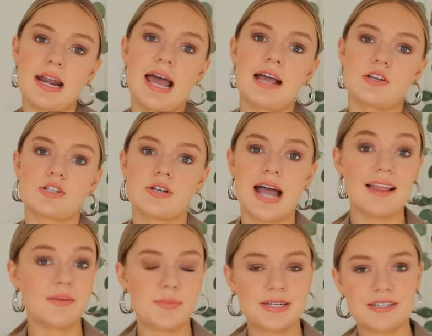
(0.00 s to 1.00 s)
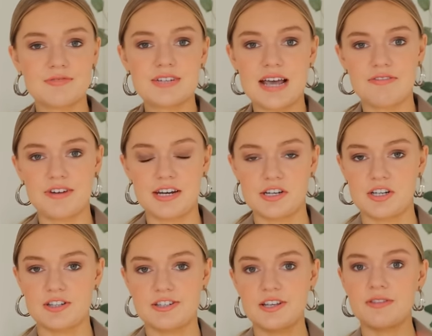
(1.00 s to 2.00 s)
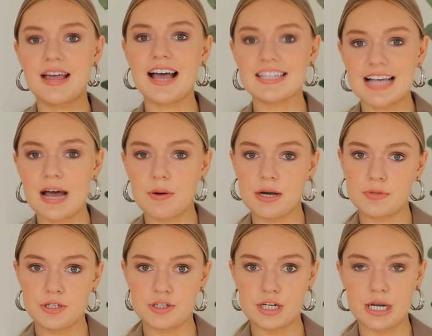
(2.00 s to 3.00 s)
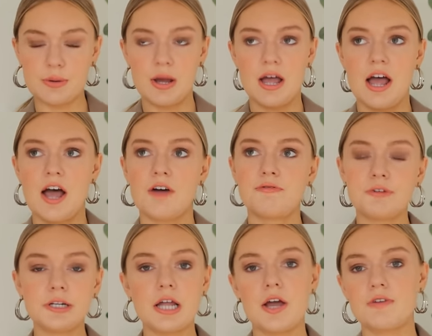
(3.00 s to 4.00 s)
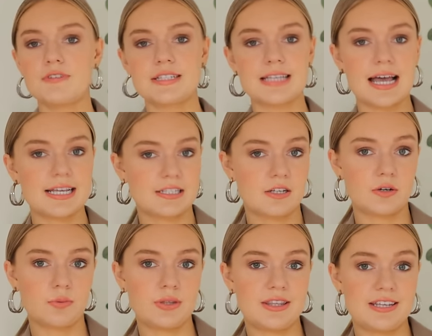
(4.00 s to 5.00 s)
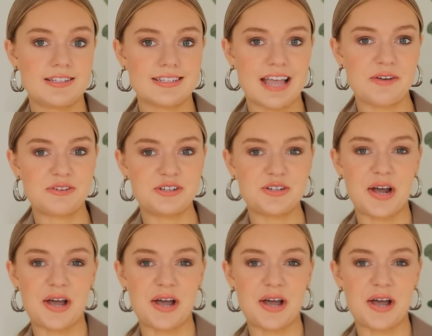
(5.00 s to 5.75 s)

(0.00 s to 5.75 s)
an extra element of definition. So that's how I would do a full oversized look with these slouchy